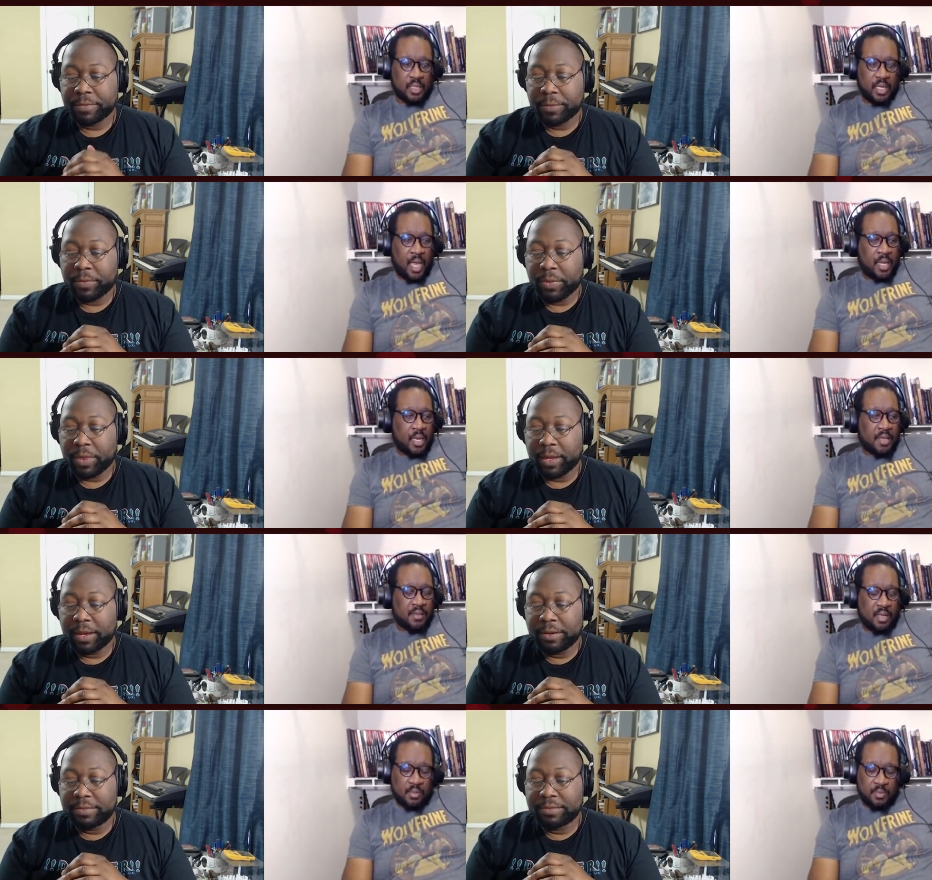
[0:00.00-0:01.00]
Speaker 1: any last
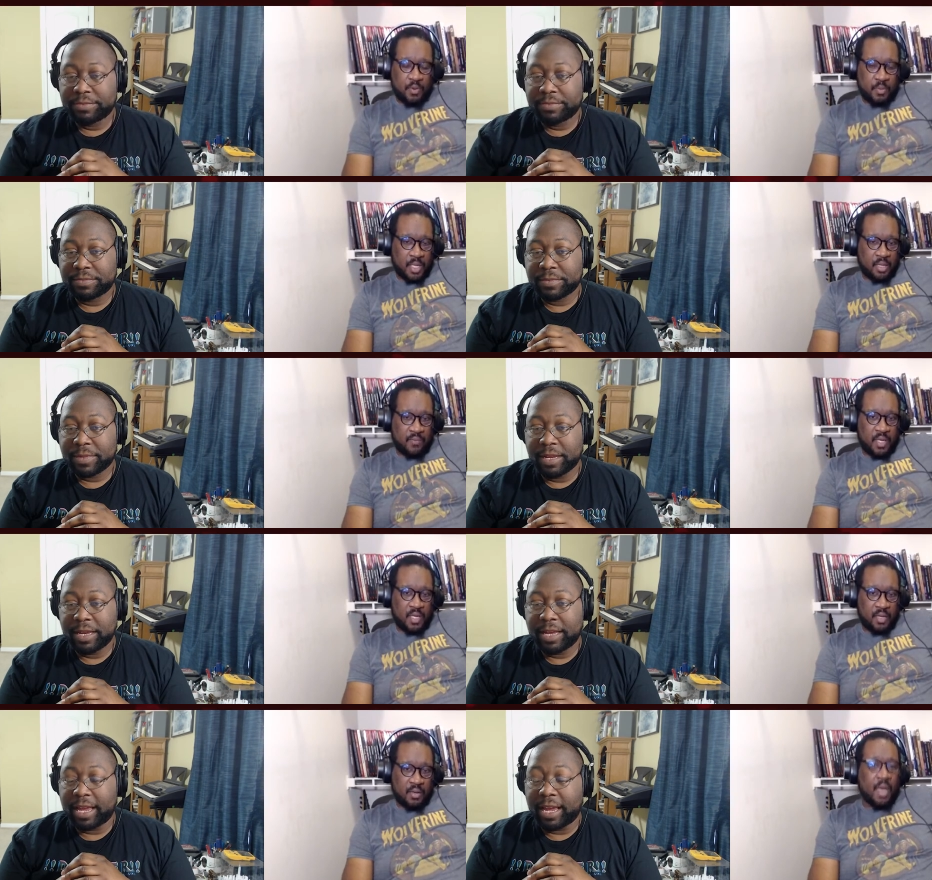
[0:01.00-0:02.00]
thoughts before we end the
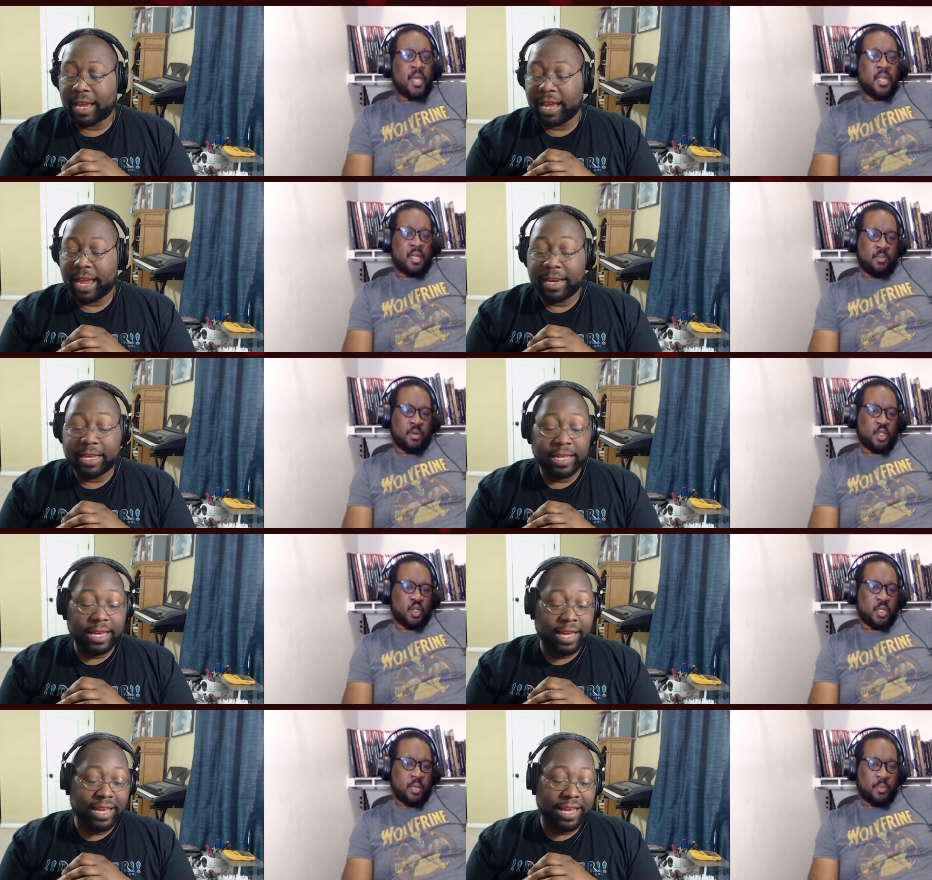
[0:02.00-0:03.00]
video? I'm ending it
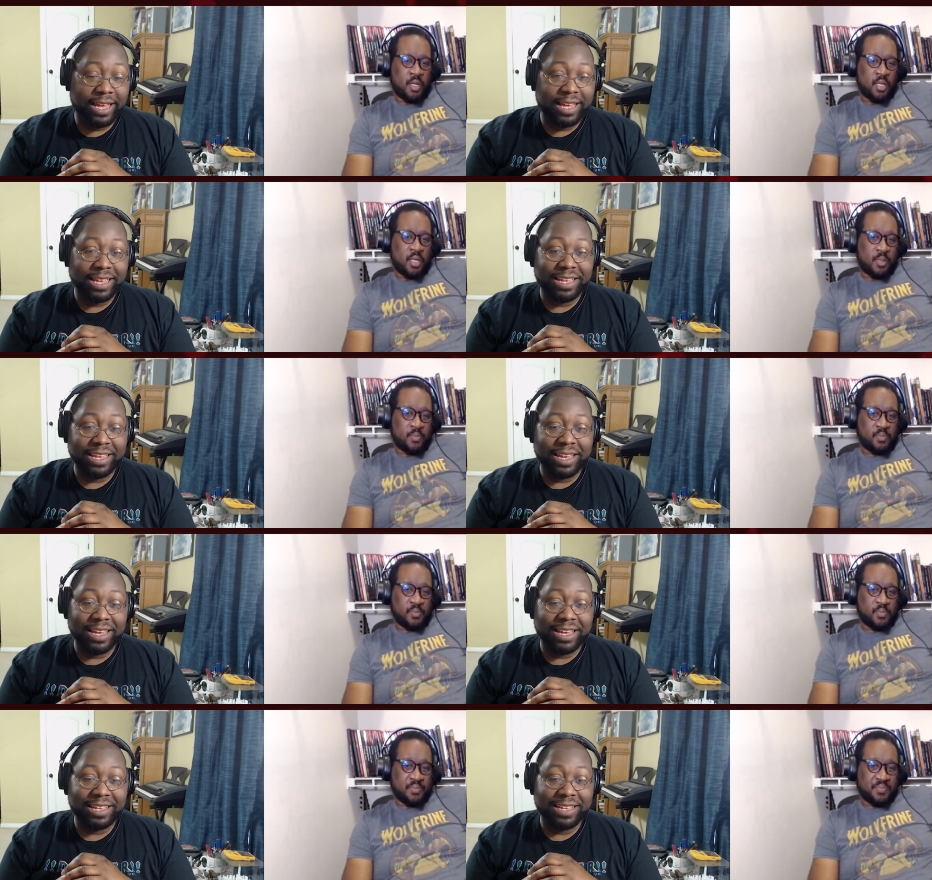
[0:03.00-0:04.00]
prematurely, apparently.
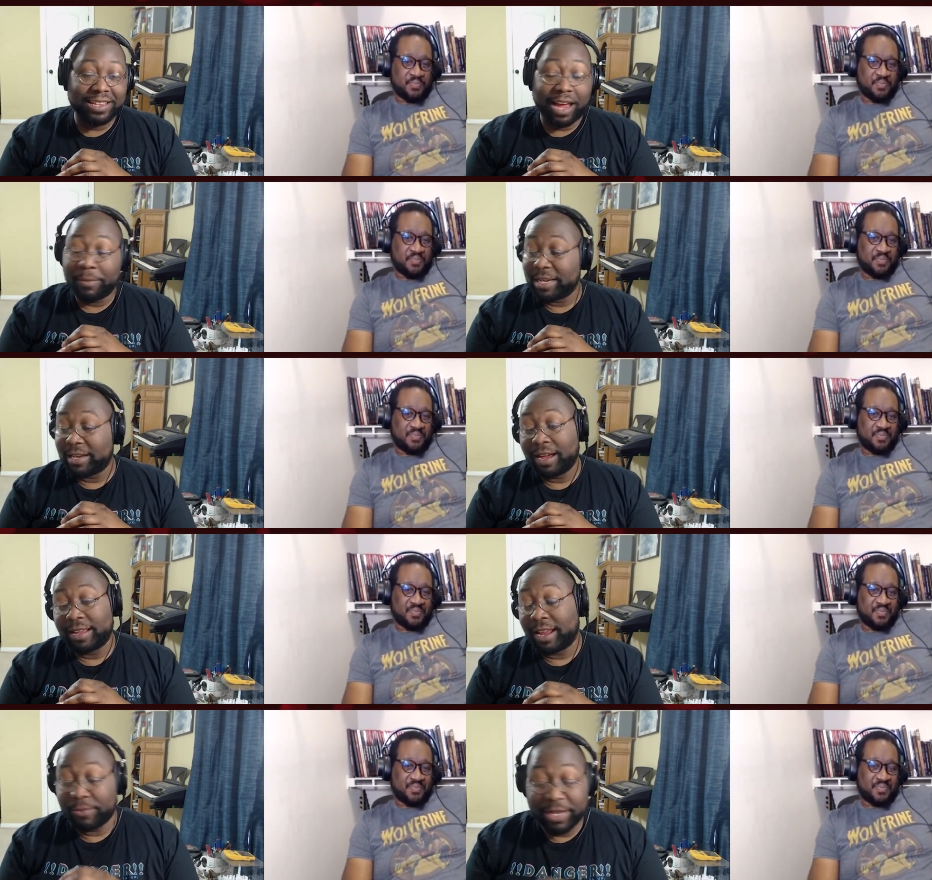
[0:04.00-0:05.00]
Speaker 2: No, I mean, no,
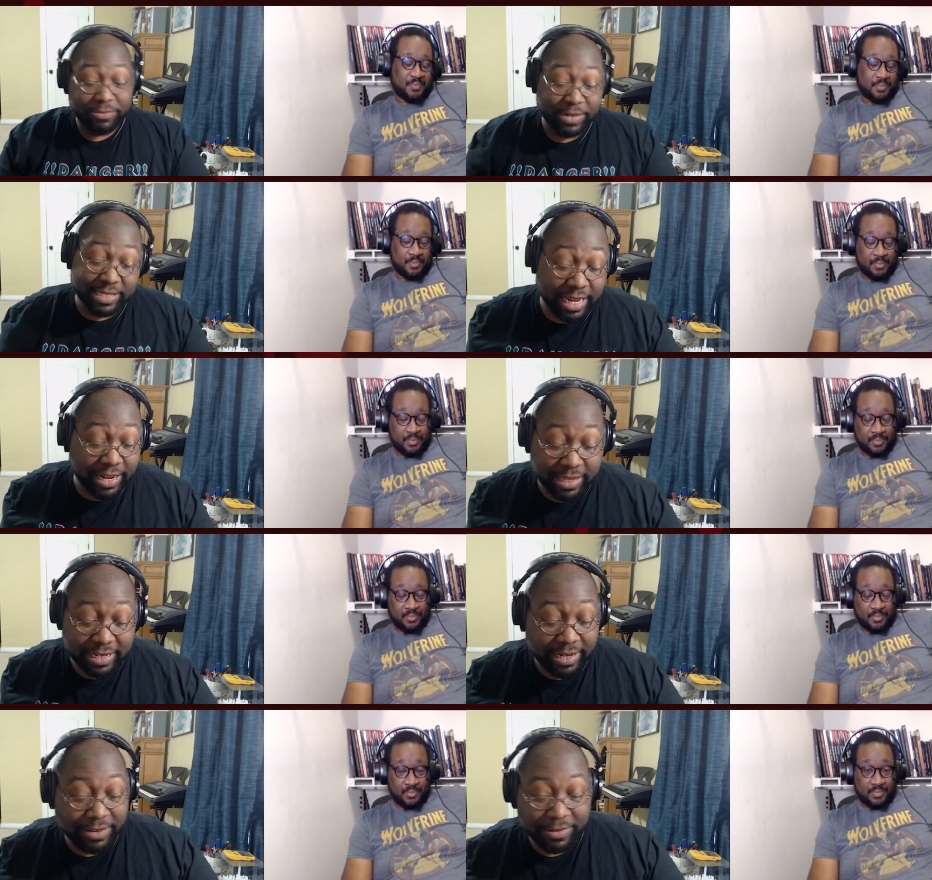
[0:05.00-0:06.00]
nah, no, nah, we we technically
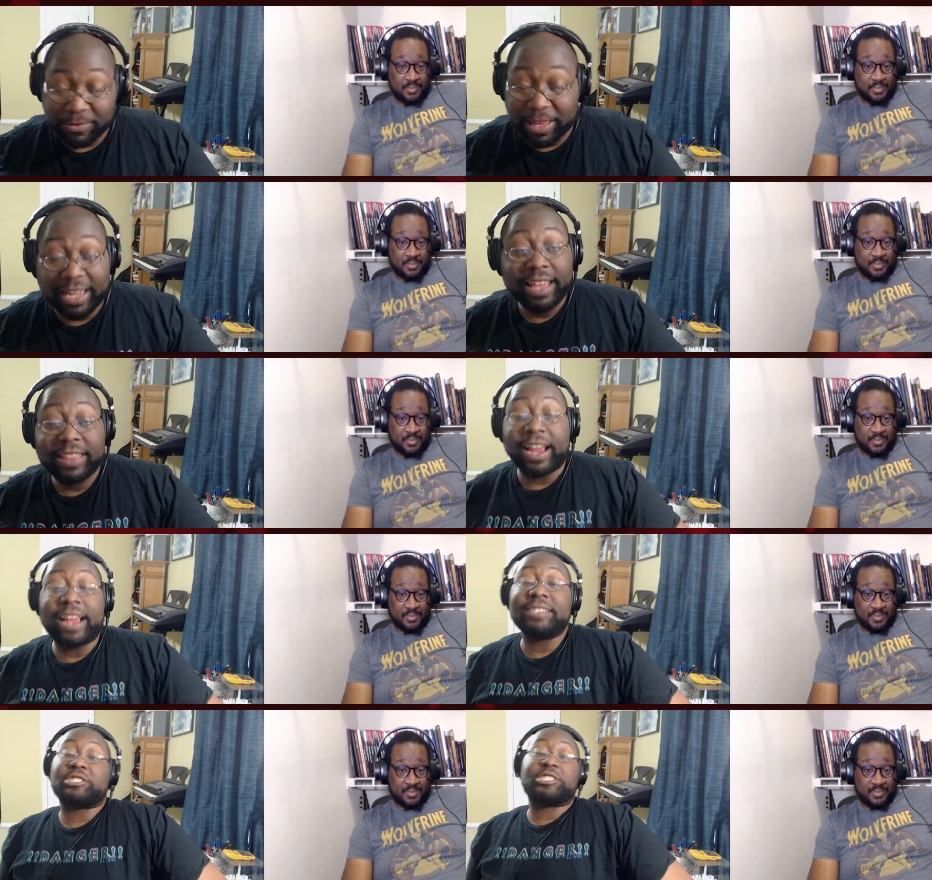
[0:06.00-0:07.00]
done. They they
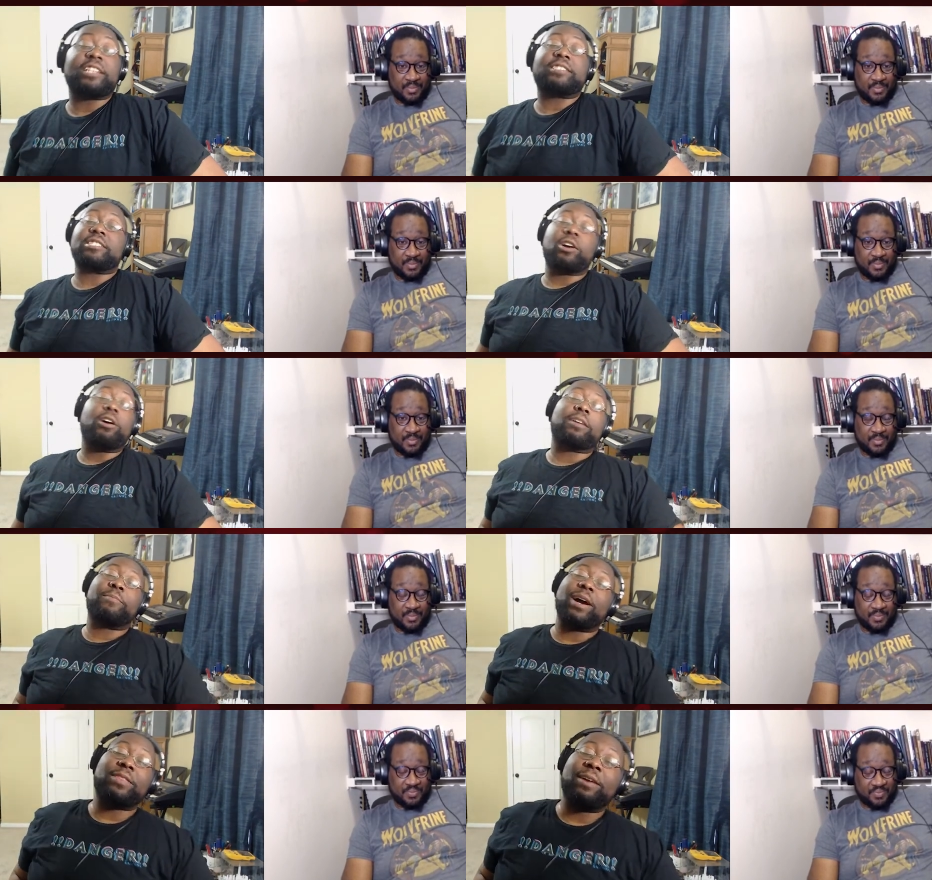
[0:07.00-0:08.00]
ain't shit to talk
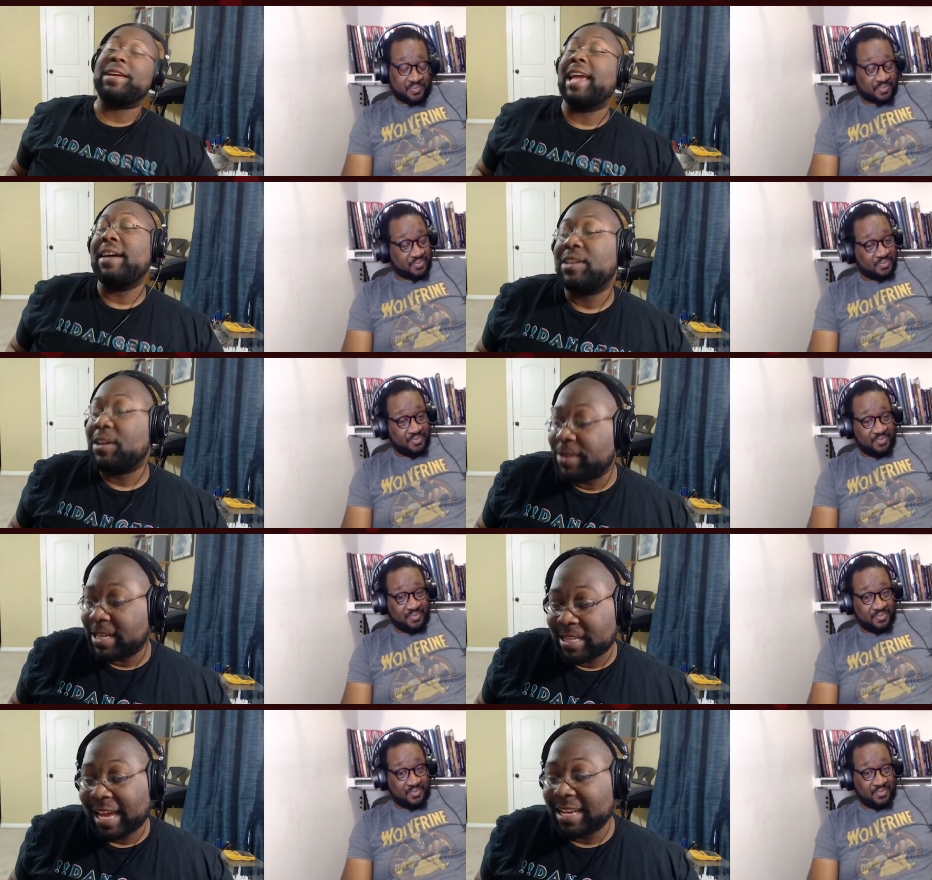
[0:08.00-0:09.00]
about that we haven't
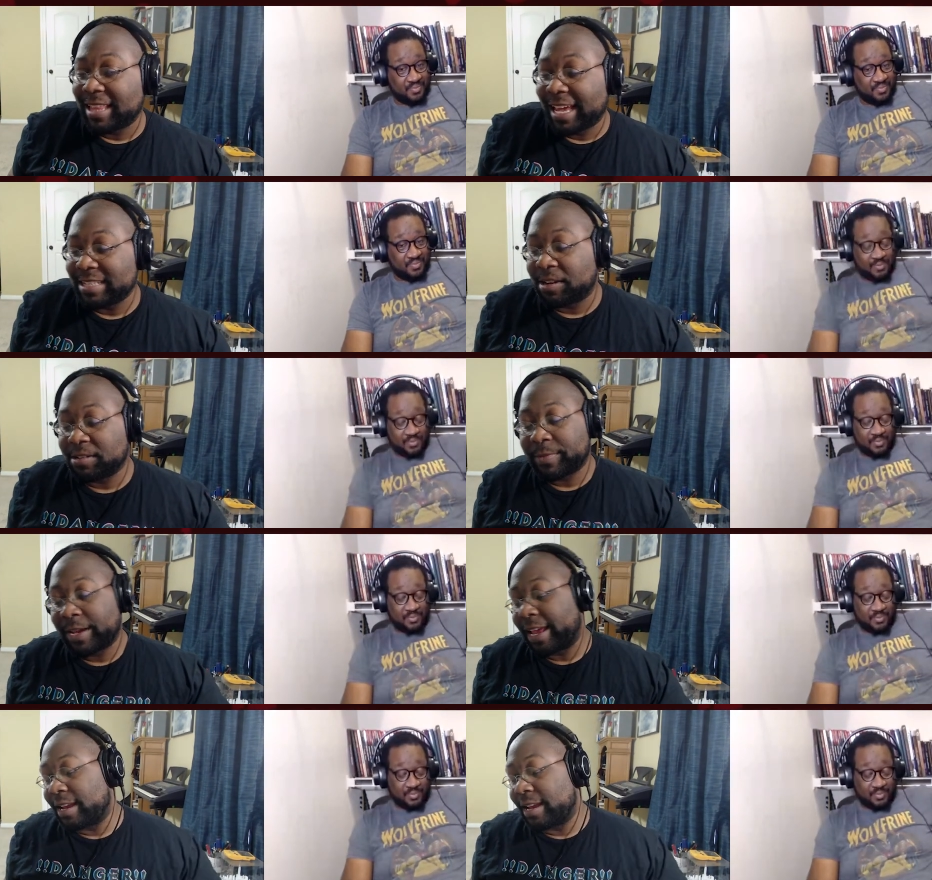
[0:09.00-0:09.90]
already kind of like talked about ad